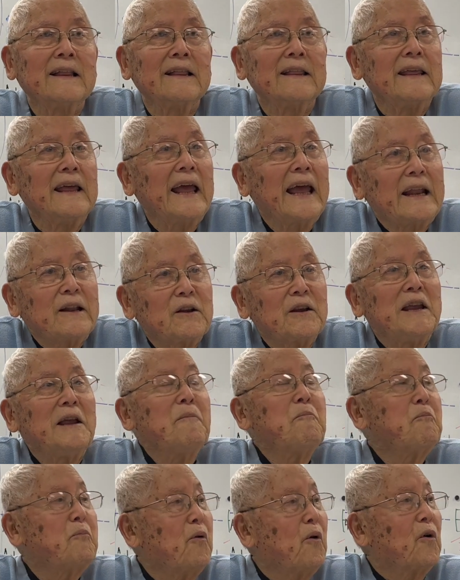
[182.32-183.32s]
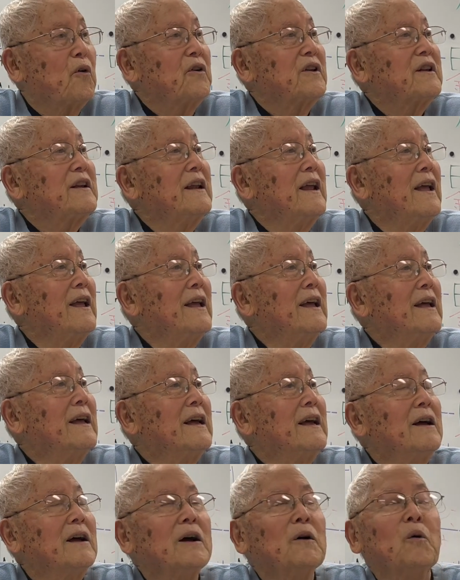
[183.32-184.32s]
They had to import
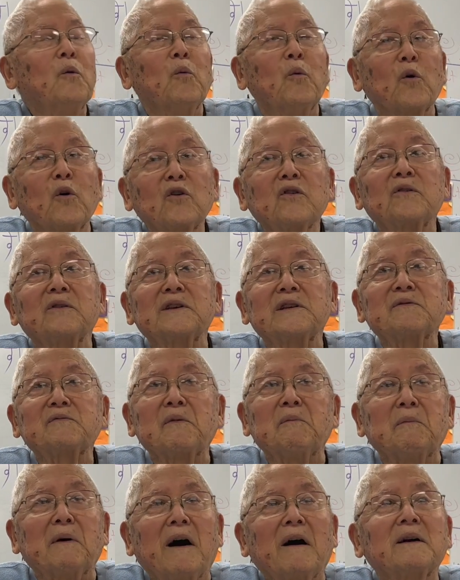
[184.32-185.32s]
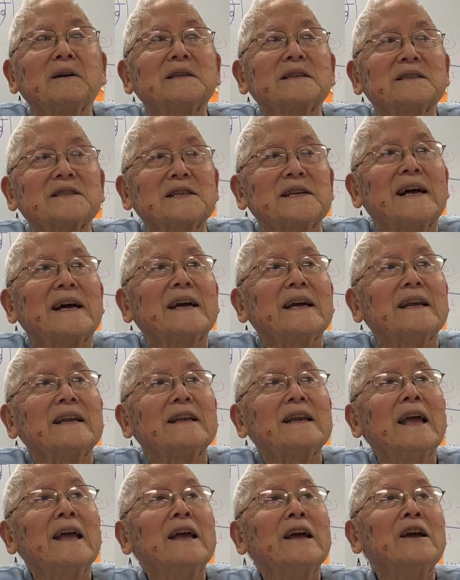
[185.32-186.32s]
workers from outside
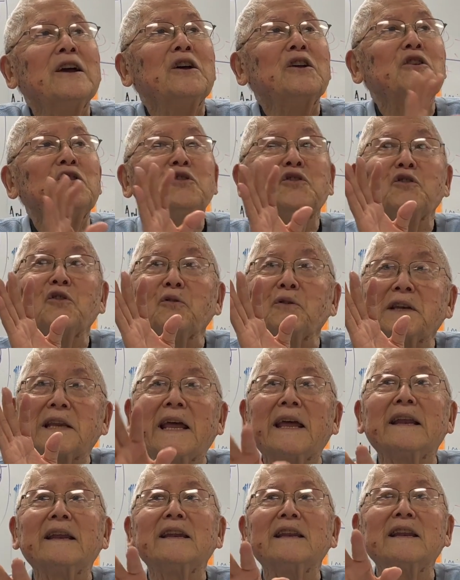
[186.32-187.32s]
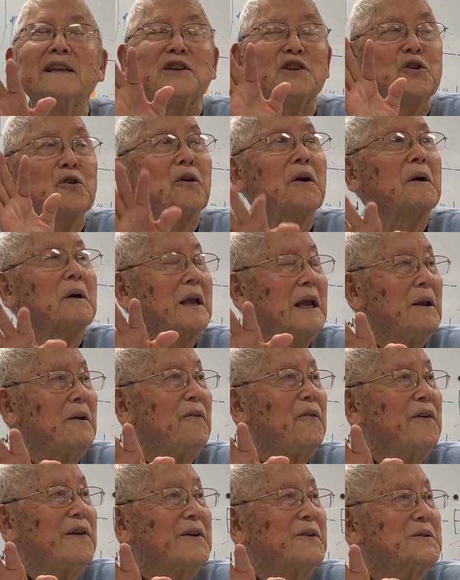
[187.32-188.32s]
to tend the
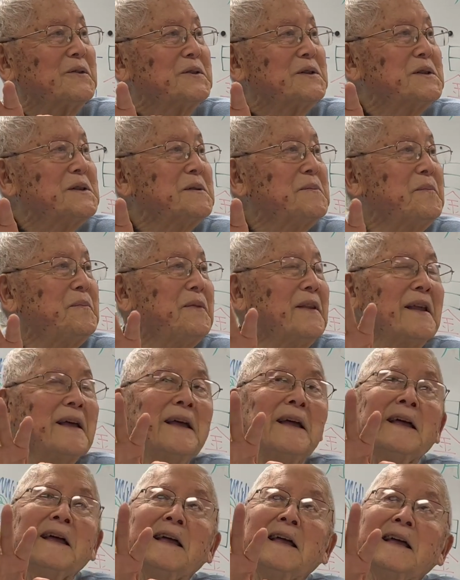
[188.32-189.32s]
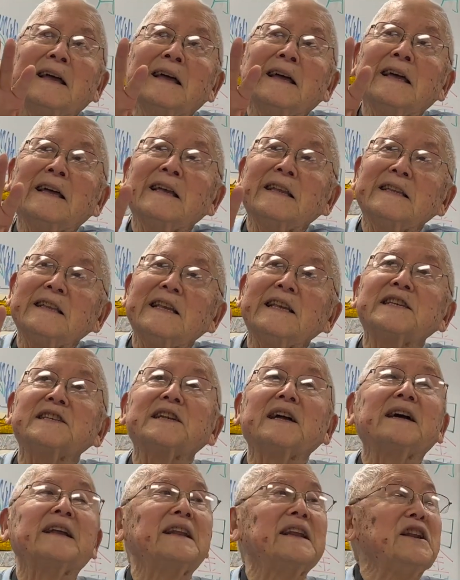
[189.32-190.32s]
sugarcane fields. They
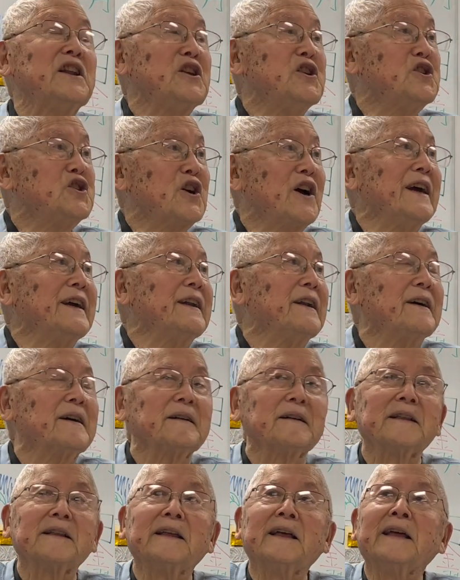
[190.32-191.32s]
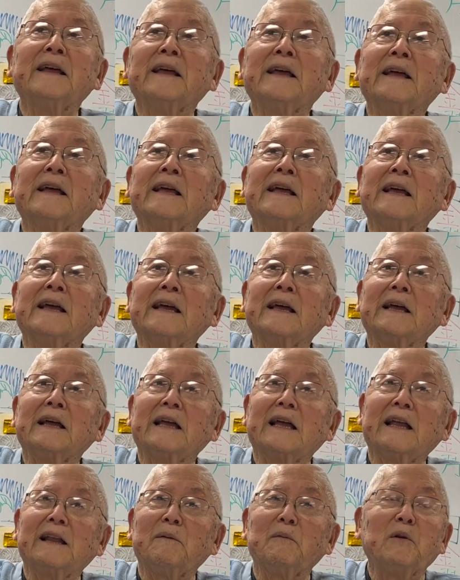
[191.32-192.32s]
started in China
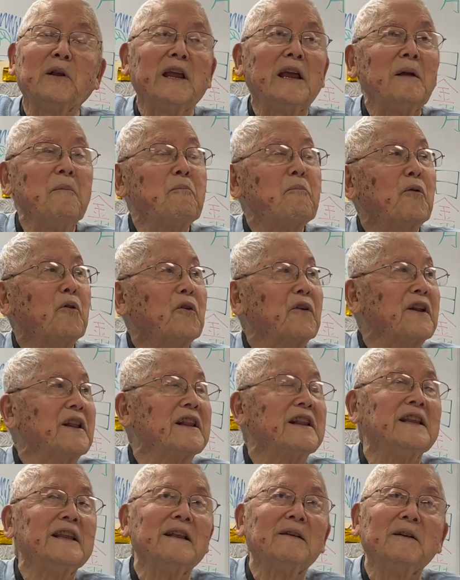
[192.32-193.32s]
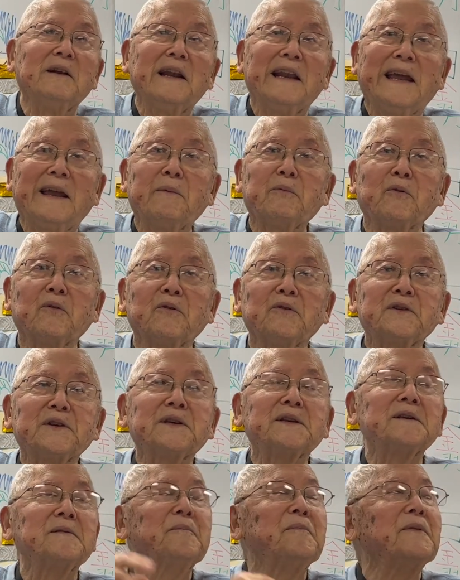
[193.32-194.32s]
and imported
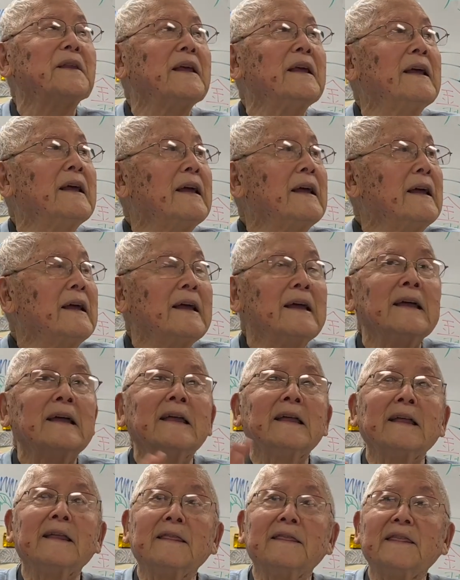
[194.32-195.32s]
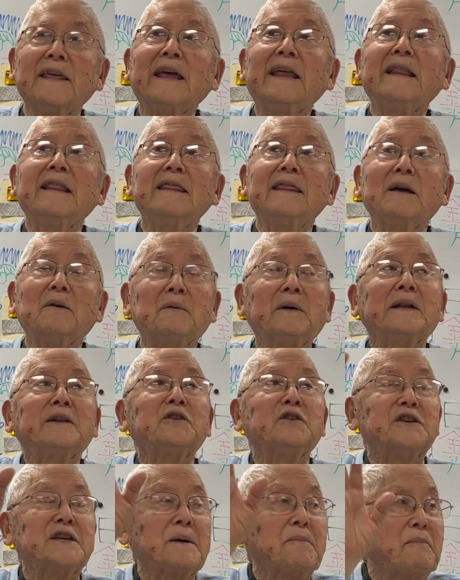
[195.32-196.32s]
laborers. Then they
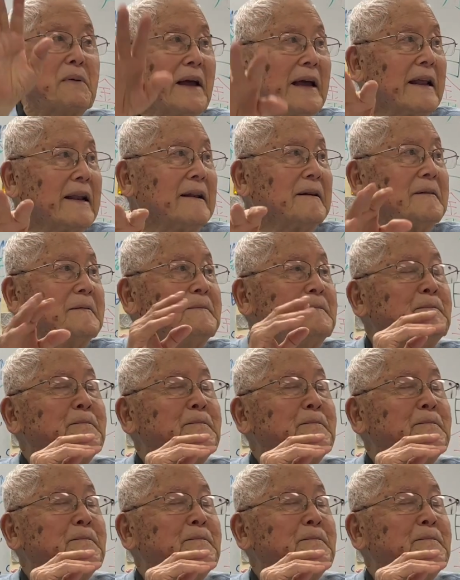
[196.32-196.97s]
went to Japan.